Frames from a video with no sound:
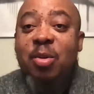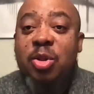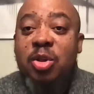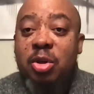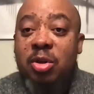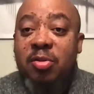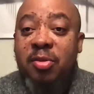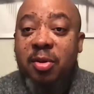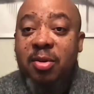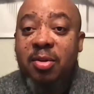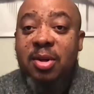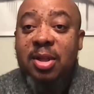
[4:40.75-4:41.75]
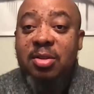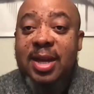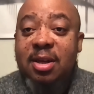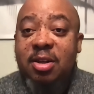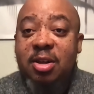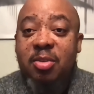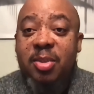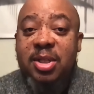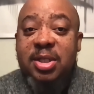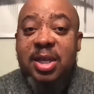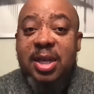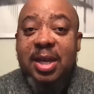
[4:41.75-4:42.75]
what to look for in those kind of
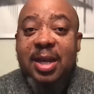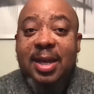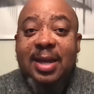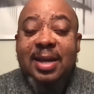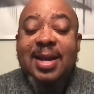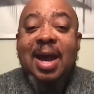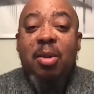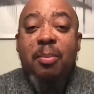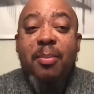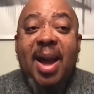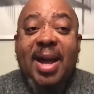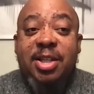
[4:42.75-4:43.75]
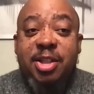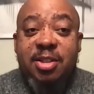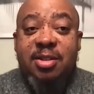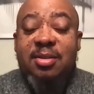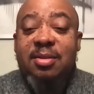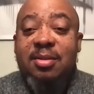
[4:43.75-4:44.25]
documents, it can now match